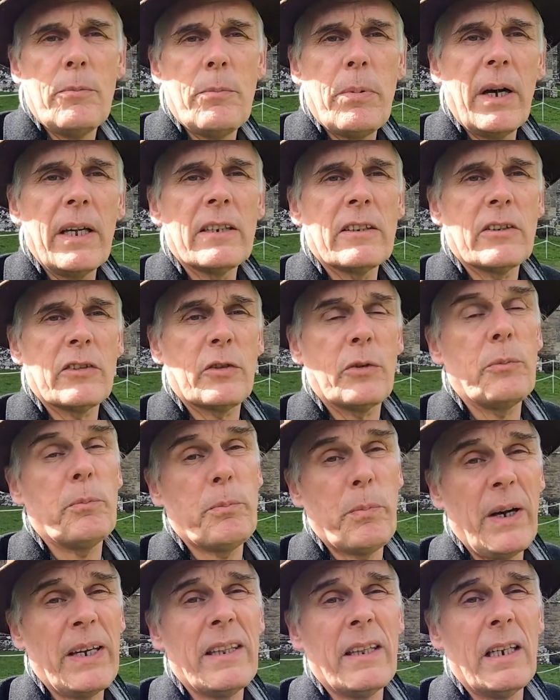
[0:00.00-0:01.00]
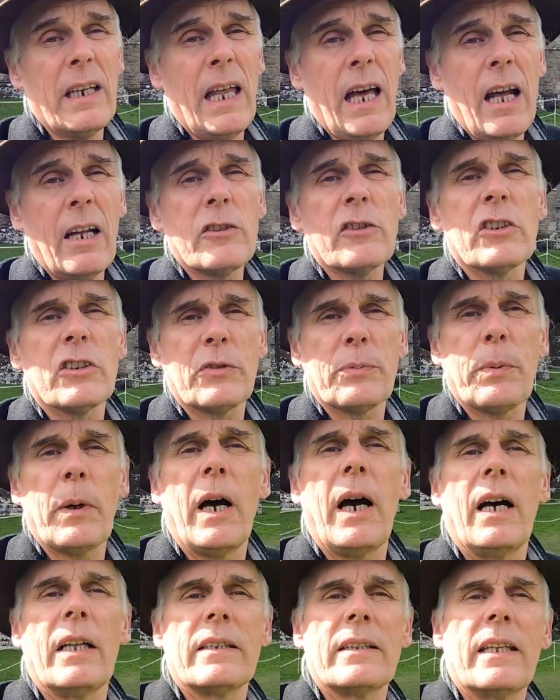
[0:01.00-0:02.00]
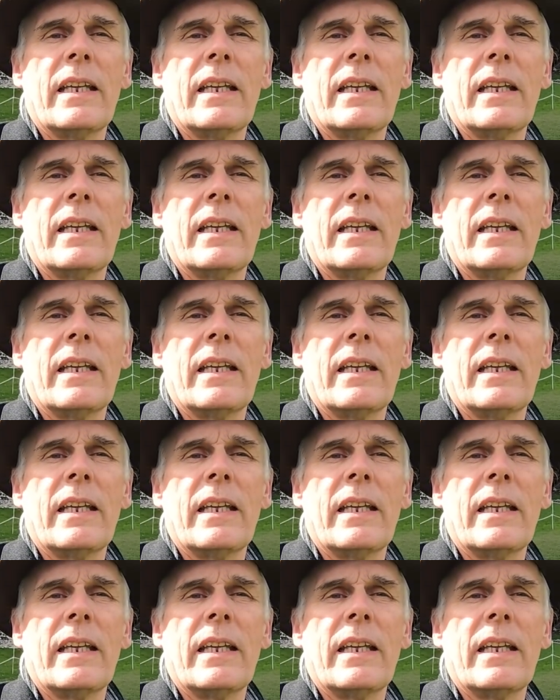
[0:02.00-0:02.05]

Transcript: but by the largest part